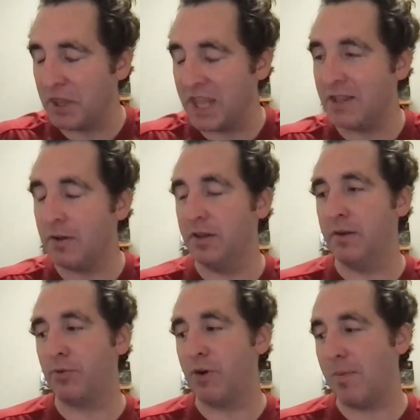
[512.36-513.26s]
then
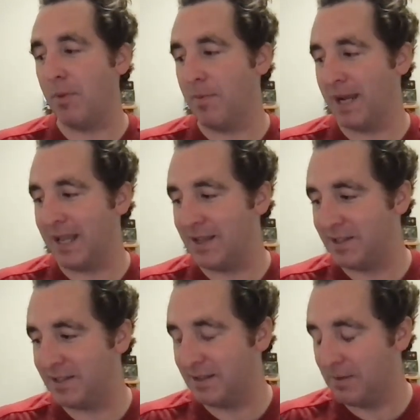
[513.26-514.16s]
the problem, I
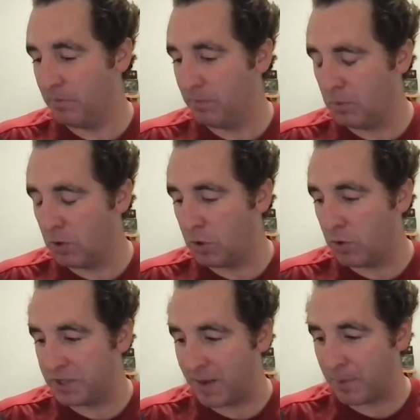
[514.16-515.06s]
guess,
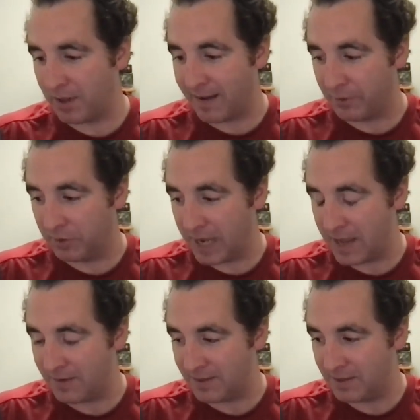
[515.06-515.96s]
goes up a level,
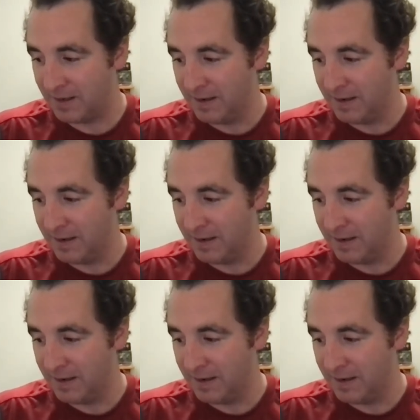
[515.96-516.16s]
and